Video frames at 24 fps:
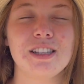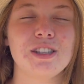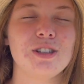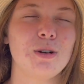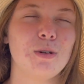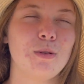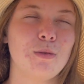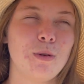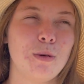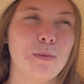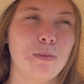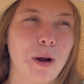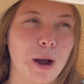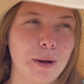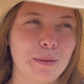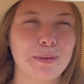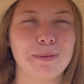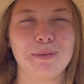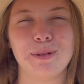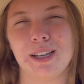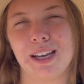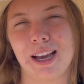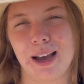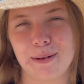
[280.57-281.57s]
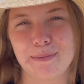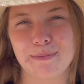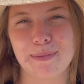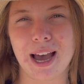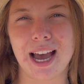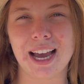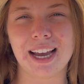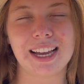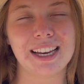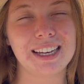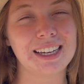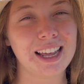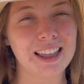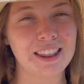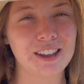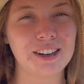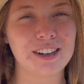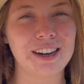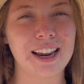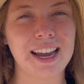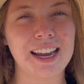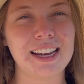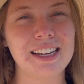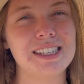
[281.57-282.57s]
so we'll probably come back another
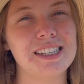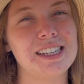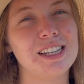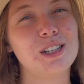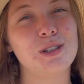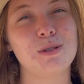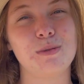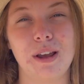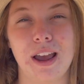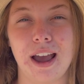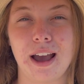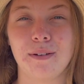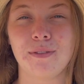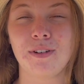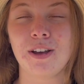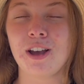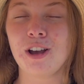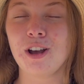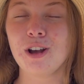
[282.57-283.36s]
night since we have